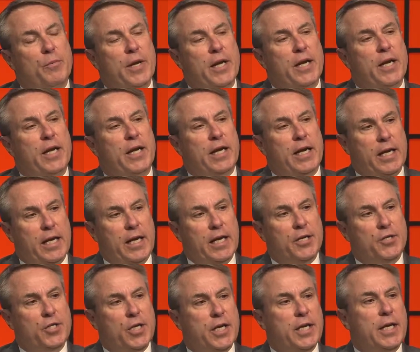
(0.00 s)
meeting, any
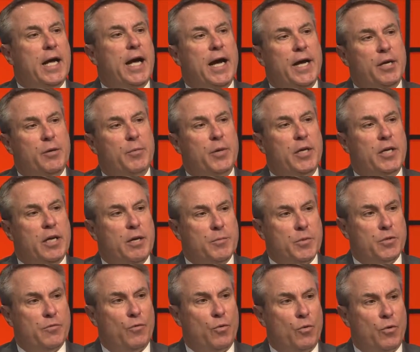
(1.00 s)
agenda item that
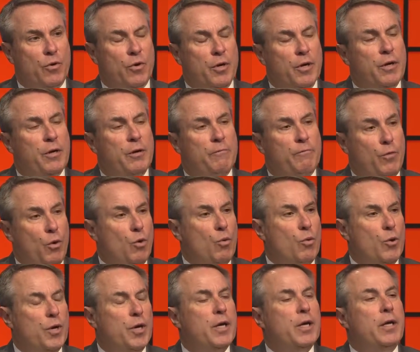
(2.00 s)
comes for,
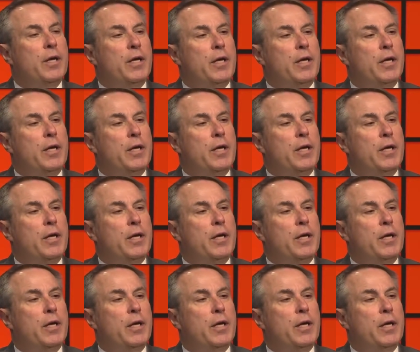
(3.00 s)
forward,